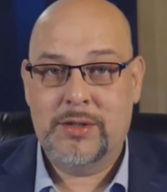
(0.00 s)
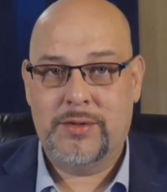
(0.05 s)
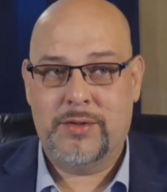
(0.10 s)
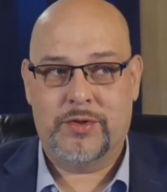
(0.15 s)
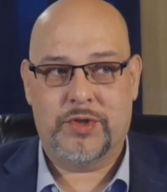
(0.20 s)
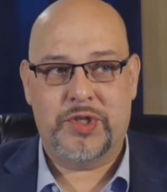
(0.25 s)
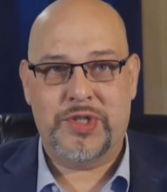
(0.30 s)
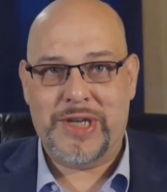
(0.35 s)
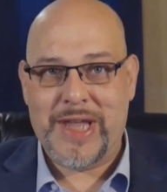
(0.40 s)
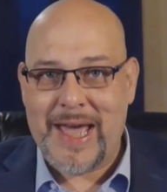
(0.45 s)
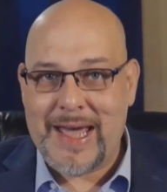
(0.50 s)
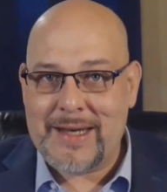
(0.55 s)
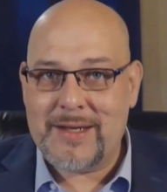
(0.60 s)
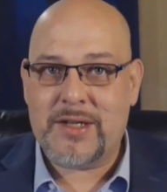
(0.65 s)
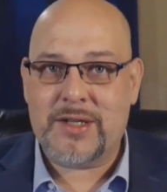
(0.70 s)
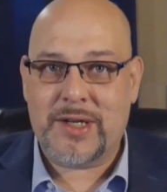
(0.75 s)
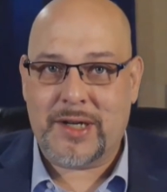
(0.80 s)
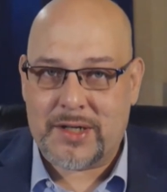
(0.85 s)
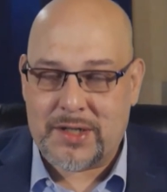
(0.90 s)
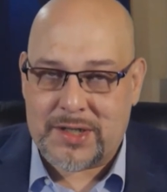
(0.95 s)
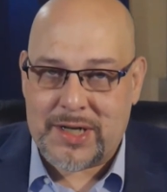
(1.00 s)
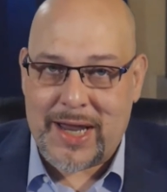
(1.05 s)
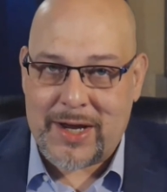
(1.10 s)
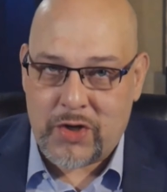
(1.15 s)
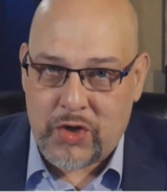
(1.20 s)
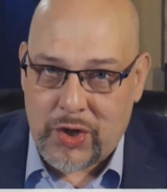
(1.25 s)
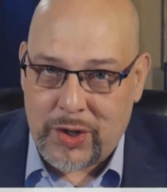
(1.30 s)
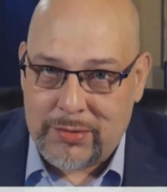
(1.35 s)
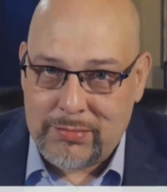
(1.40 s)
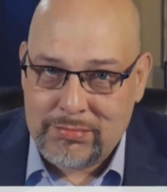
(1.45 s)
there's debt
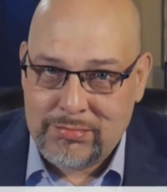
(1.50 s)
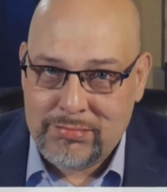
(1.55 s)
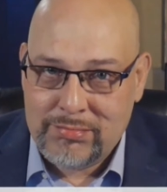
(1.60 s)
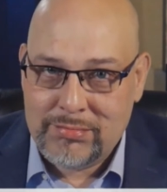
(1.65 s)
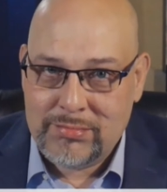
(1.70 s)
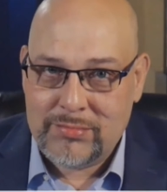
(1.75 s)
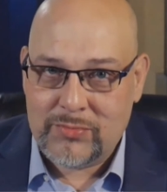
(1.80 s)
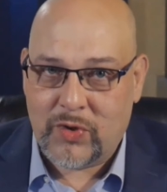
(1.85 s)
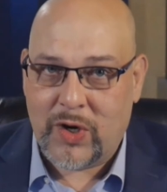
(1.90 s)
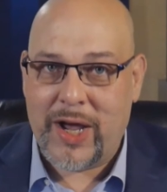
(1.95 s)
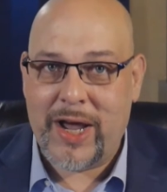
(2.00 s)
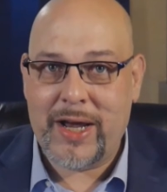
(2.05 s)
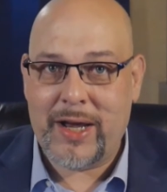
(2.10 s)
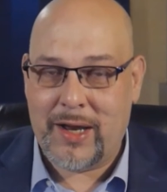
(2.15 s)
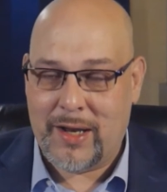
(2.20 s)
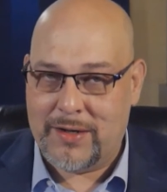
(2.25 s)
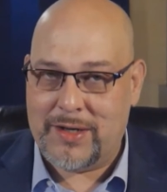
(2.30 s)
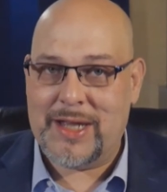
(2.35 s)
succession, right?